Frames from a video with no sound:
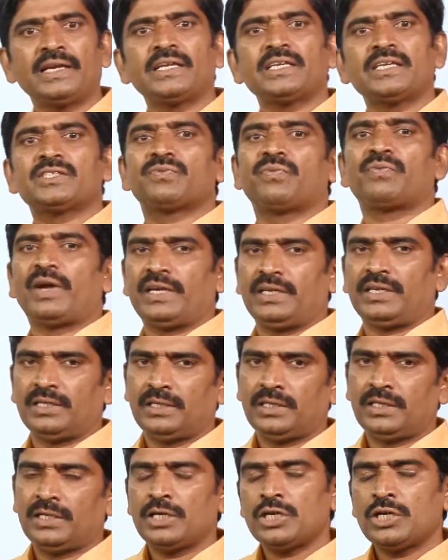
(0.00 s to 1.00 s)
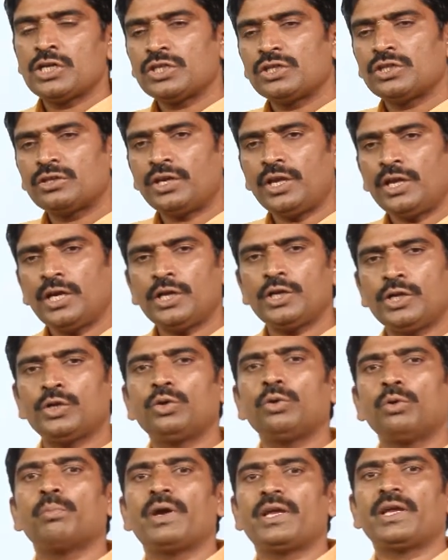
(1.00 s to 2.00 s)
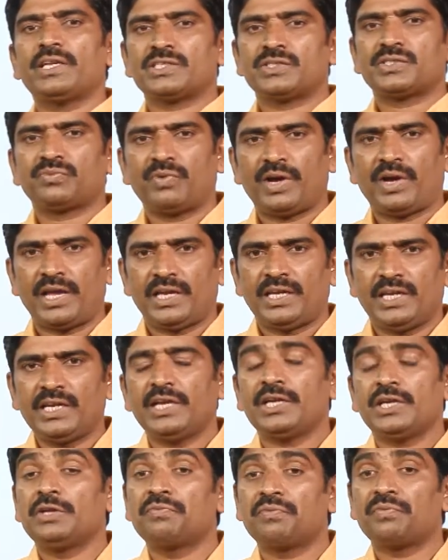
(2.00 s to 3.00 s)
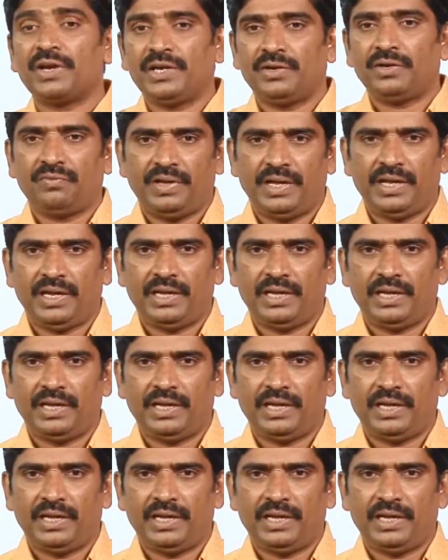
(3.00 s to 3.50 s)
find 3 into minus 5 in a different way.